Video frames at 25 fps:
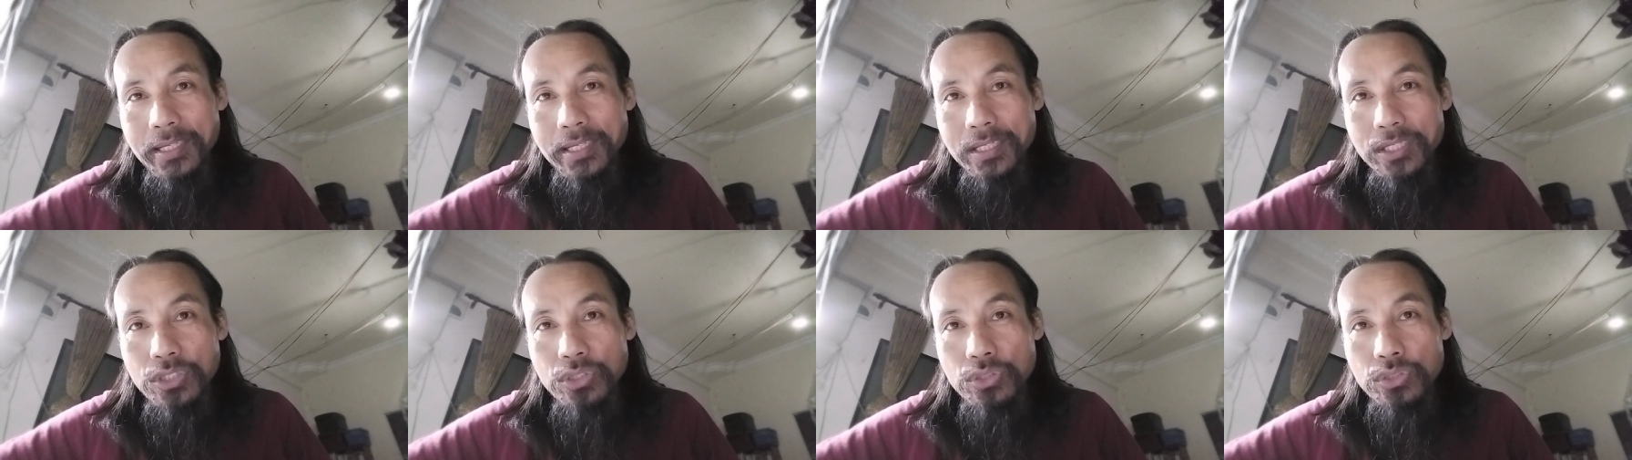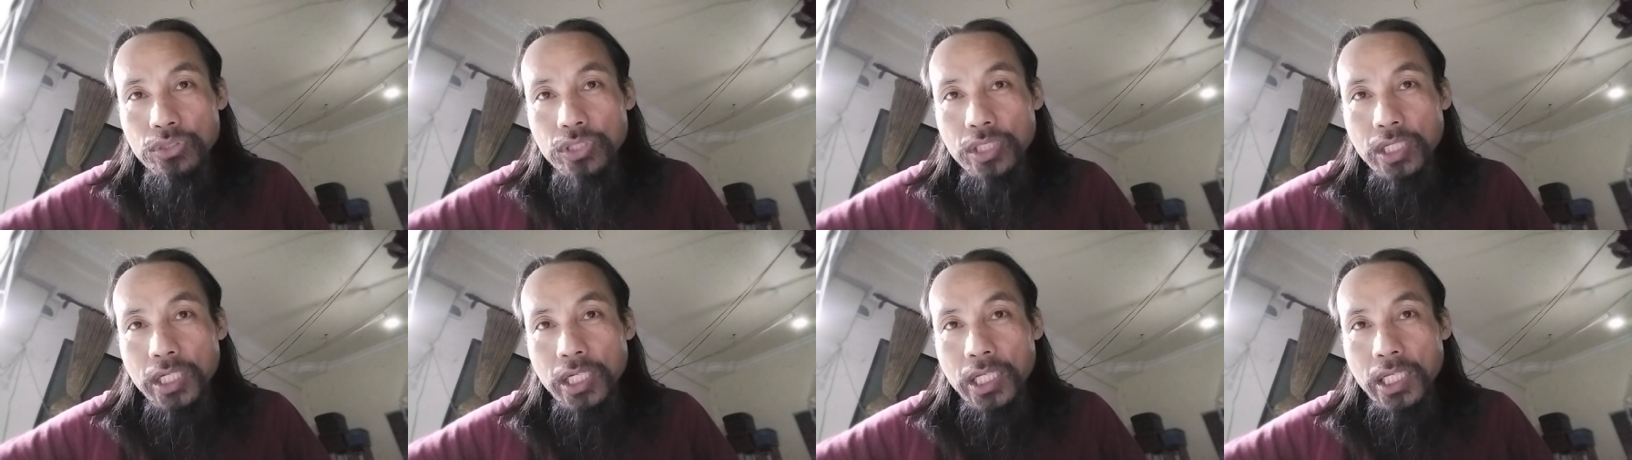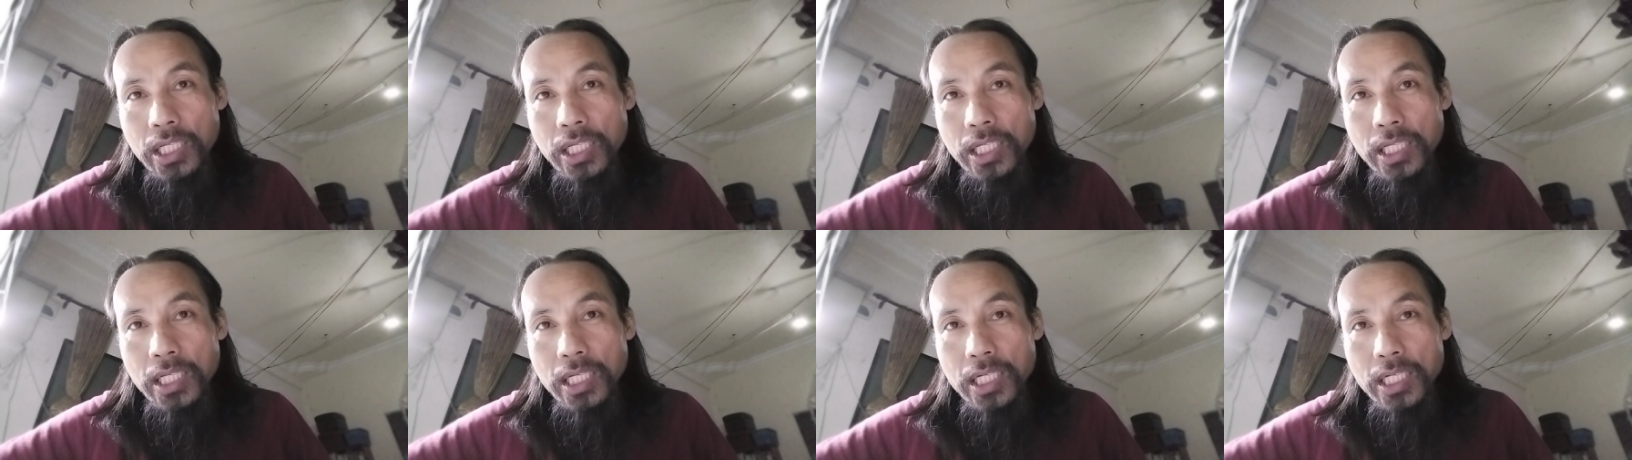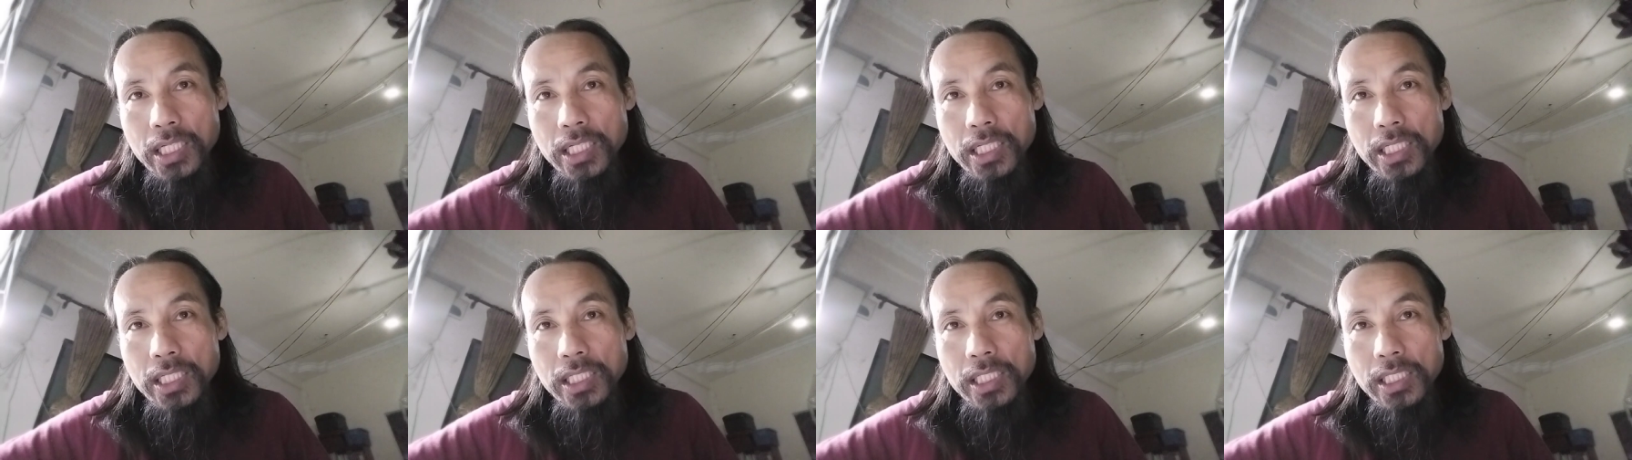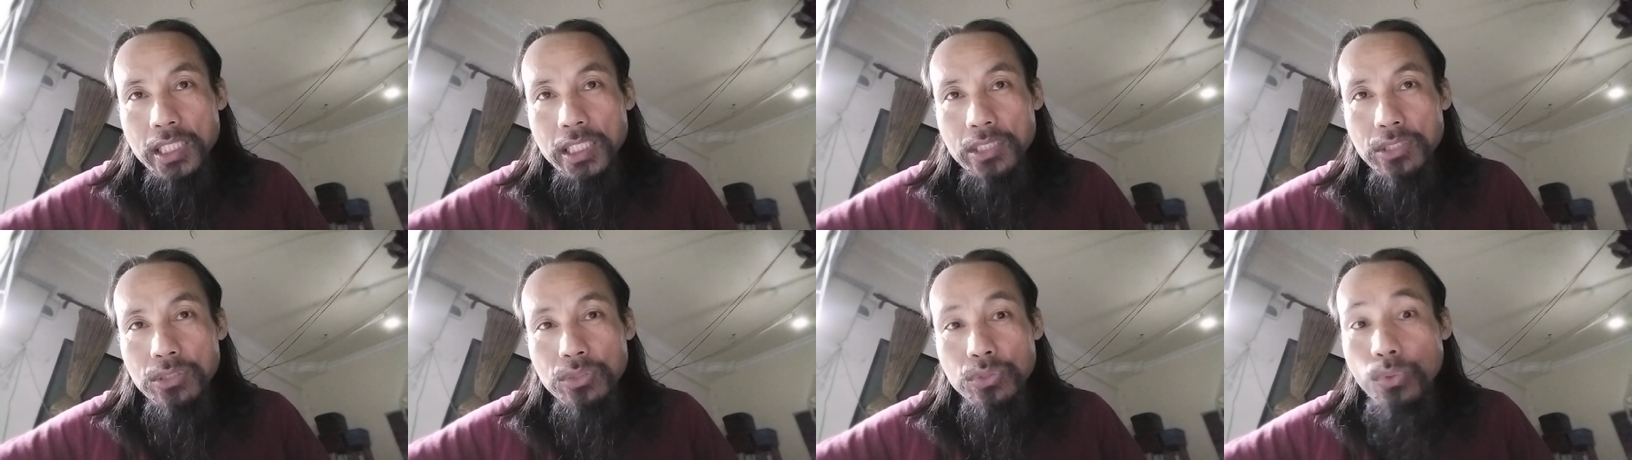Usually,
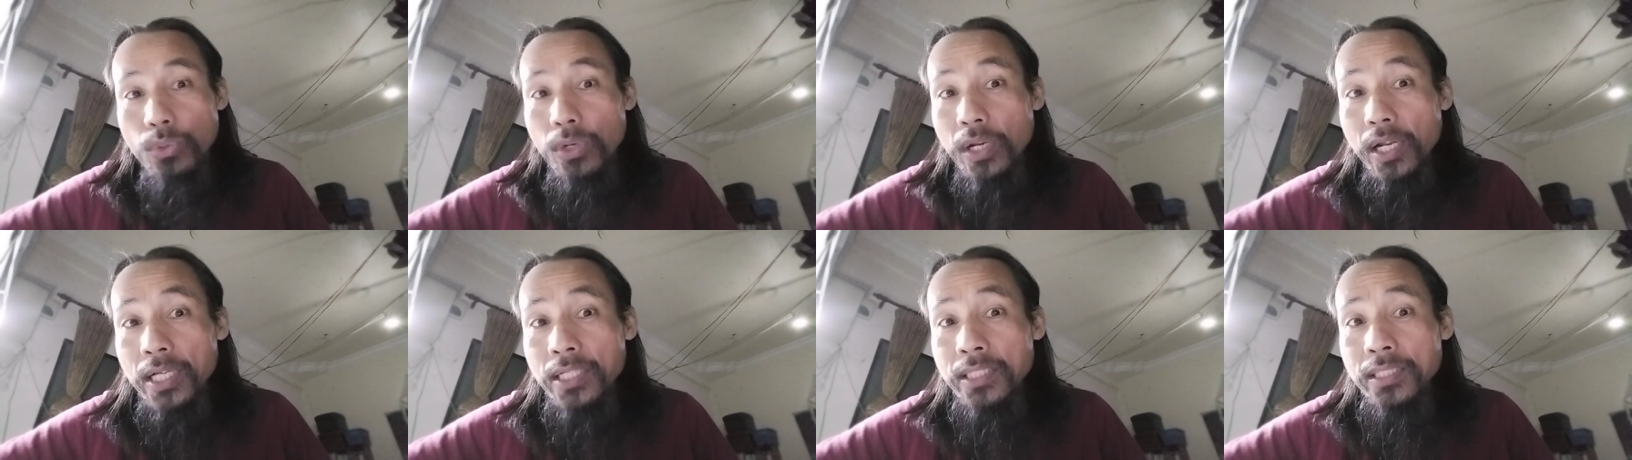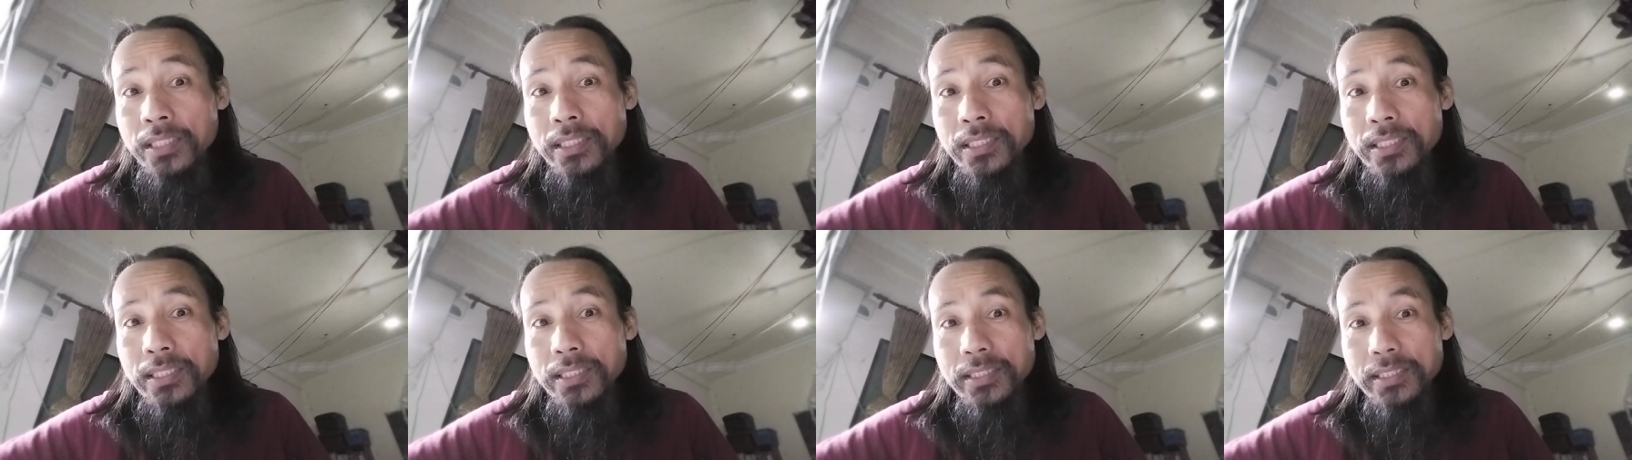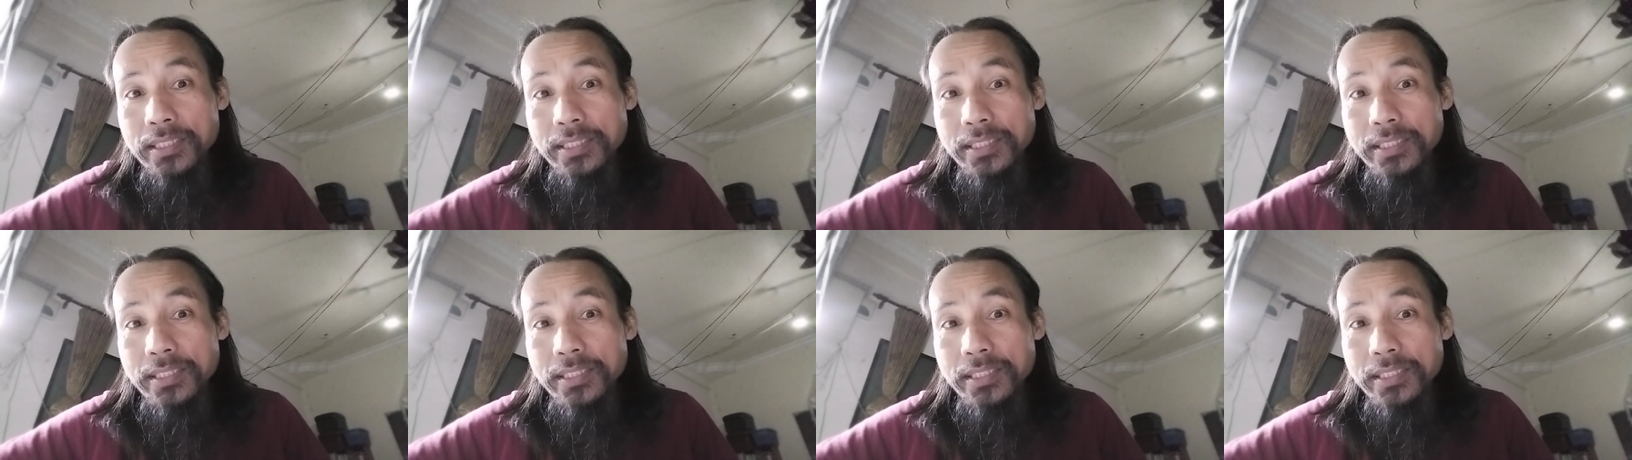to learn